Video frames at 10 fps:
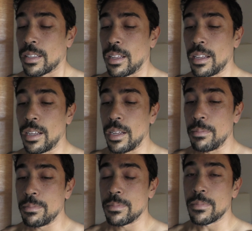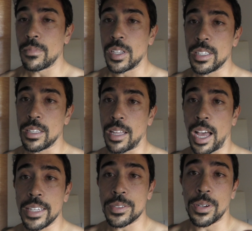
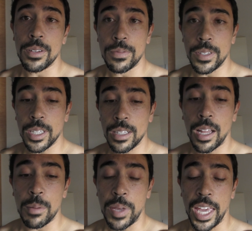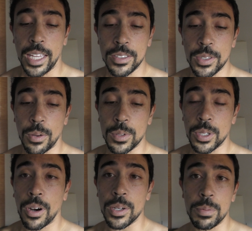I started feeling a lot of pain, so it was
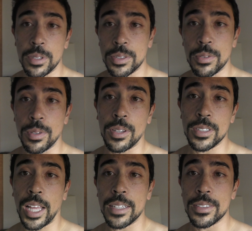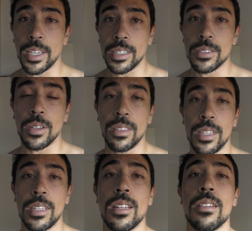hard to push through those last seconds. So I
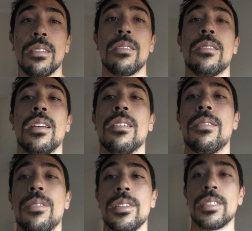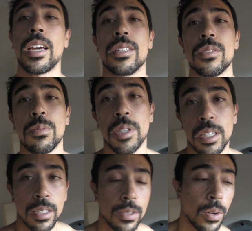think getting to 30 seconds would be a
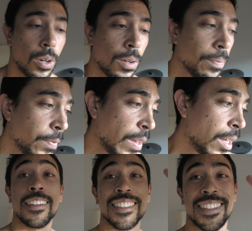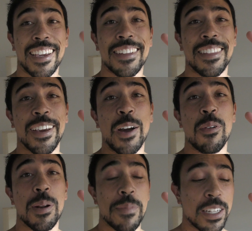good goal. The second thing I
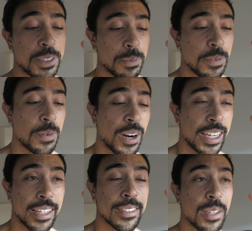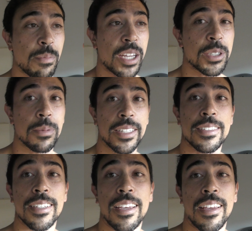want to mention before I get into the
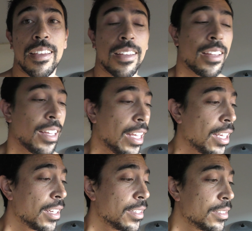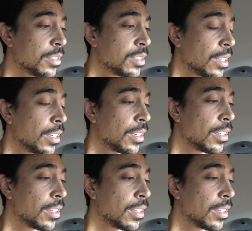measurements is...